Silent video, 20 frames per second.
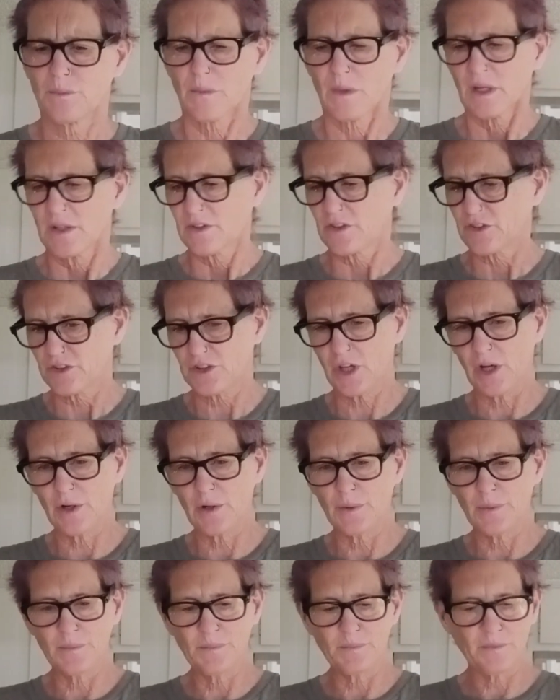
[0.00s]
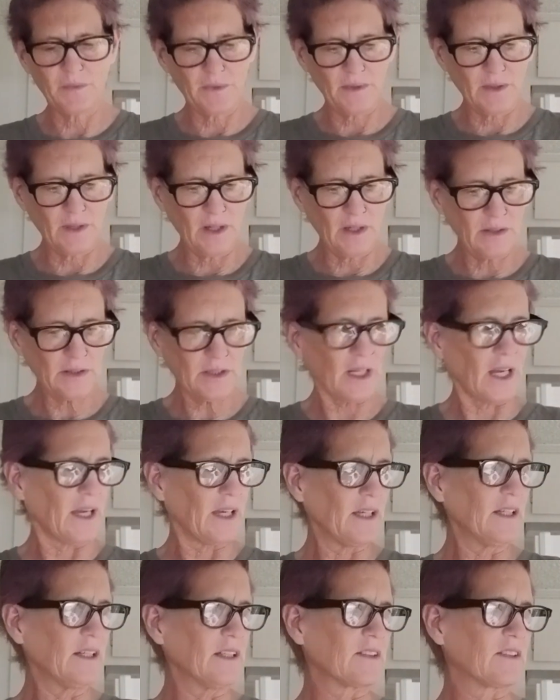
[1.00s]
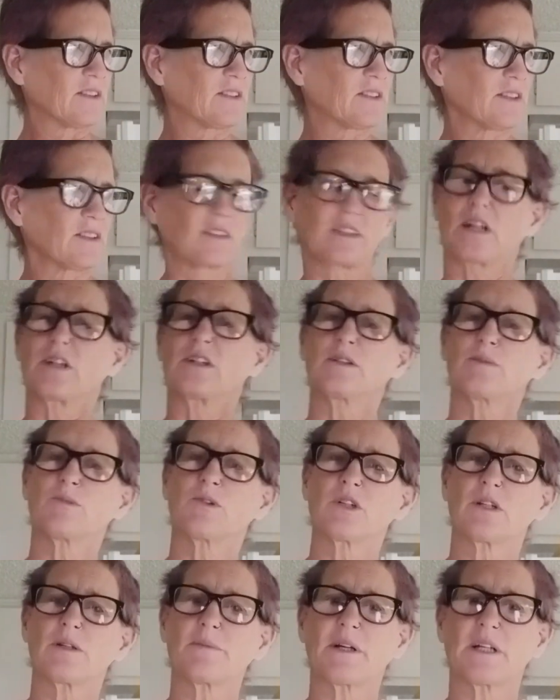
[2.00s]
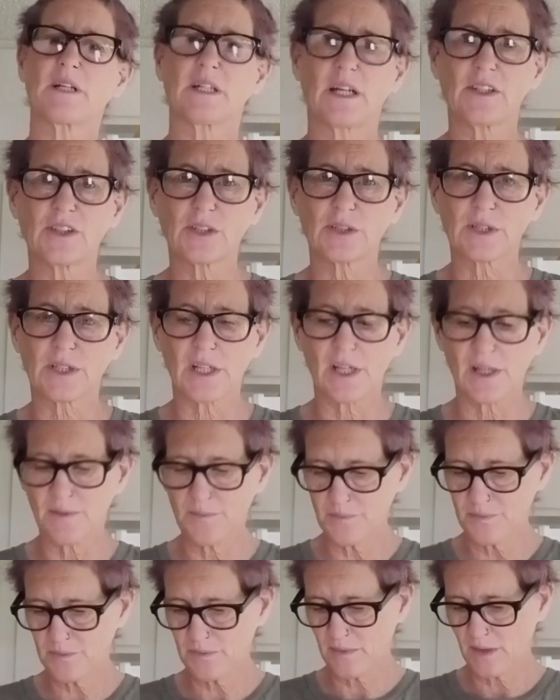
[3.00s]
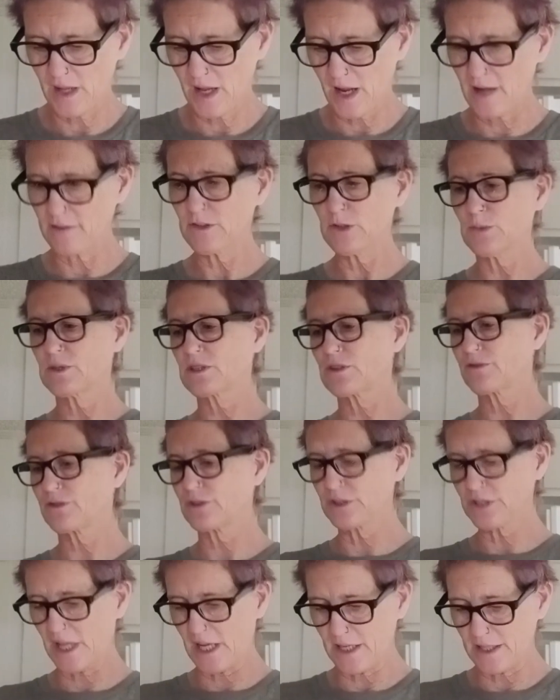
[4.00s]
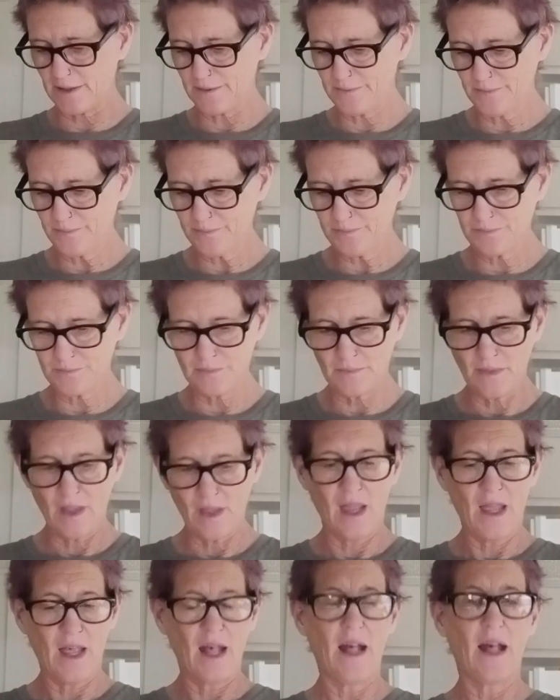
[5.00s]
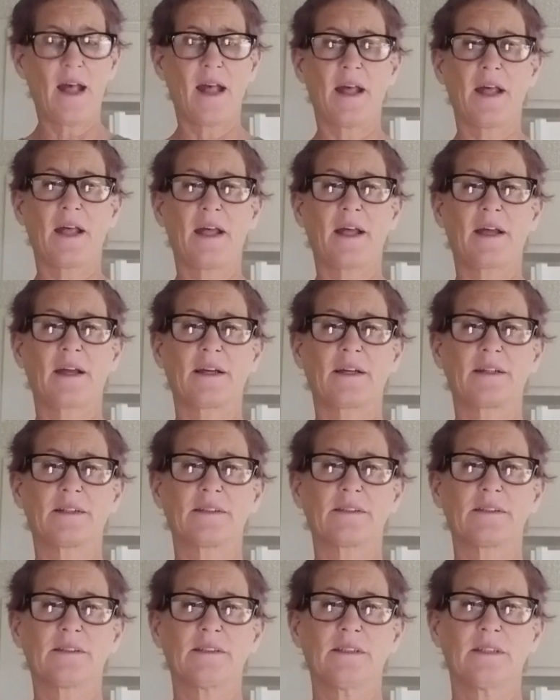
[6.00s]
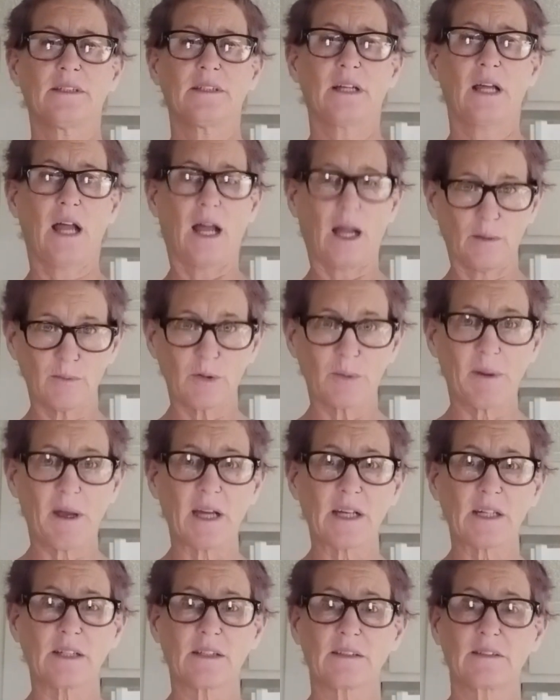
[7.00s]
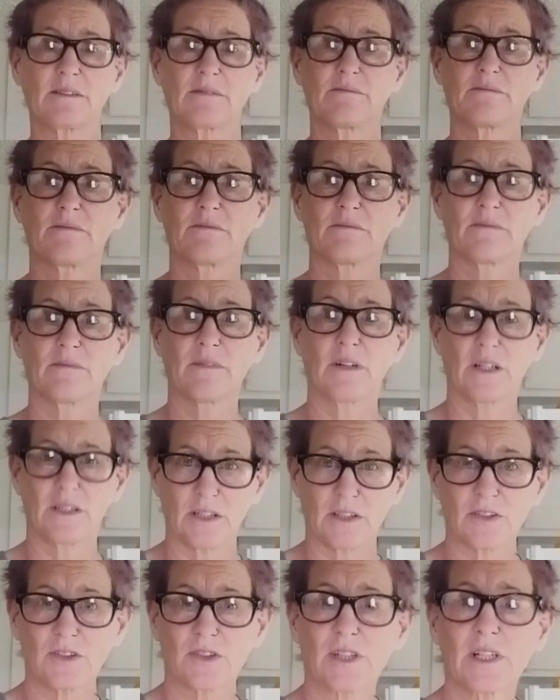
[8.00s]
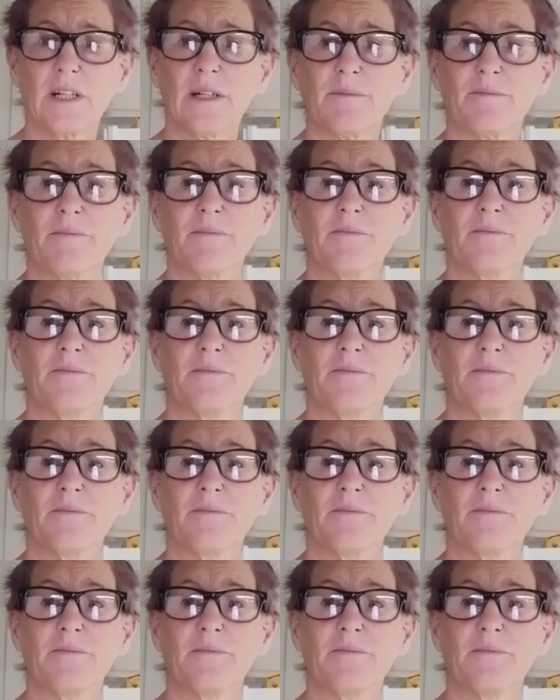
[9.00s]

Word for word: So, okay, it's Saturday morning about 9.30. Have a wonderful day and I'll be back another time.